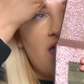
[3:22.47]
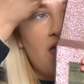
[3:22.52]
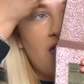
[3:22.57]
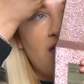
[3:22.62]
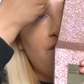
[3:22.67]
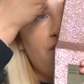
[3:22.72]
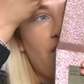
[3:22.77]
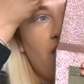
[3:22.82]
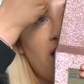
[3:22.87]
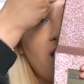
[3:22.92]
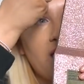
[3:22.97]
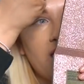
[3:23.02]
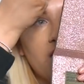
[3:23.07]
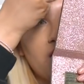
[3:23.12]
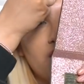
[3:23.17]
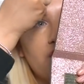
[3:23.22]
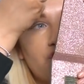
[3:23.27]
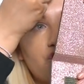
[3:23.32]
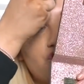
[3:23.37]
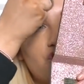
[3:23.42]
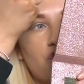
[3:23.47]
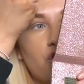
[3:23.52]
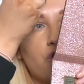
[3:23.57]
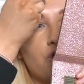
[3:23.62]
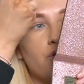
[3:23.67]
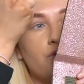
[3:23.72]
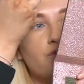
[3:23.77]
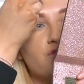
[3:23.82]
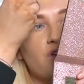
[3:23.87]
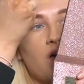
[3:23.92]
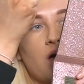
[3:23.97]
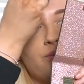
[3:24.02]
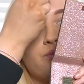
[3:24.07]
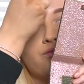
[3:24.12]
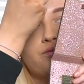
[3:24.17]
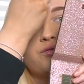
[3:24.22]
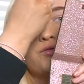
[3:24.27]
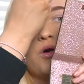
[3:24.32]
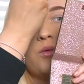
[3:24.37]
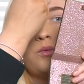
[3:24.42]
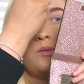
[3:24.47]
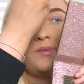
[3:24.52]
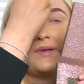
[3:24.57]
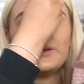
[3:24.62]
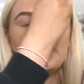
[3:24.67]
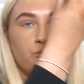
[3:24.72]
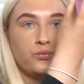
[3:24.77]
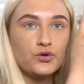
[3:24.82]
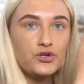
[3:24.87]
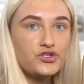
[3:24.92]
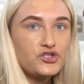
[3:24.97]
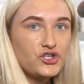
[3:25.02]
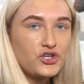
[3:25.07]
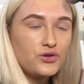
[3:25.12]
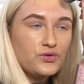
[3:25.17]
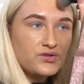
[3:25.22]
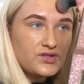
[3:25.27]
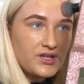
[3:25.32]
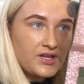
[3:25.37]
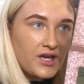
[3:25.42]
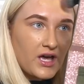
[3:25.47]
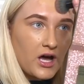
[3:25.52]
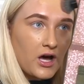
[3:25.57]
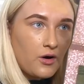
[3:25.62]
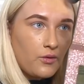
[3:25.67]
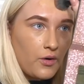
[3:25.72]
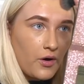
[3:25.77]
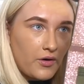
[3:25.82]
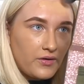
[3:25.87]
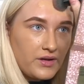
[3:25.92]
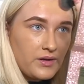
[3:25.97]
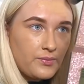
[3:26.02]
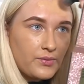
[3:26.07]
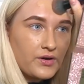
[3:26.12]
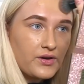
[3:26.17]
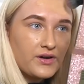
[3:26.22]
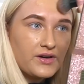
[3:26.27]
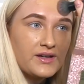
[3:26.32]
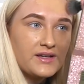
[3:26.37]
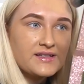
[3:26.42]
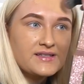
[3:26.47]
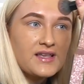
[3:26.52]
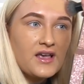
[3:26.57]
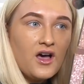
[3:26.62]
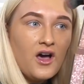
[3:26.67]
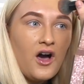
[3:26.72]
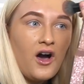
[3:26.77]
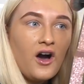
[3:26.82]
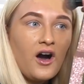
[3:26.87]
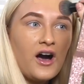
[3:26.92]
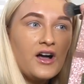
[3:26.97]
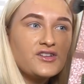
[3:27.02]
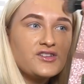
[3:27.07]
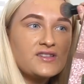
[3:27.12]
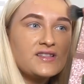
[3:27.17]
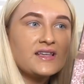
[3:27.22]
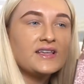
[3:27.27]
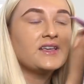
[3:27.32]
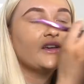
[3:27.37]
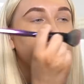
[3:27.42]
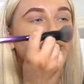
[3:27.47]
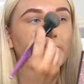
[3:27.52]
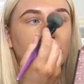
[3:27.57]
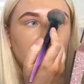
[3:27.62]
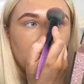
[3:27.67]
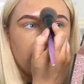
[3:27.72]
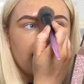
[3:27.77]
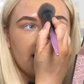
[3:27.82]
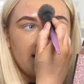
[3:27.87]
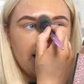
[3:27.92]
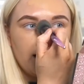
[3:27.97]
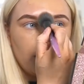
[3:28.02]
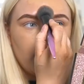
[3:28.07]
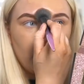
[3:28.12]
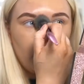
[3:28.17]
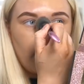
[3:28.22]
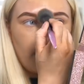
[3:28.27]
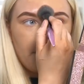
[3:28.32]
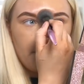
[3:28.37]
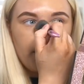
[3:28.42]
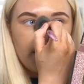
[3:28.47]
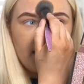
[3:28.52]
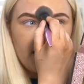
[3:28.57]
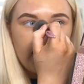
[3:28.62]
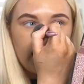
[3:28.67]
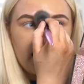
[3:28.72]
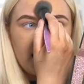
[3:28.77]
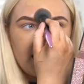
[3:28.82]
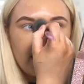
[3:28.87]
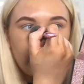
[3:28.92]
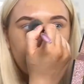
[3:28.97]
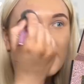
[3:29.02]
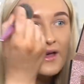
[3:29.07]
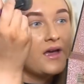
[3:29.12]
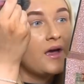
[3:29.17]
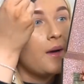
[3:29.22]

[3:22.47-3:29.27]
If I could choose, I probably would choose a girl, only because I just think it would be like a little mini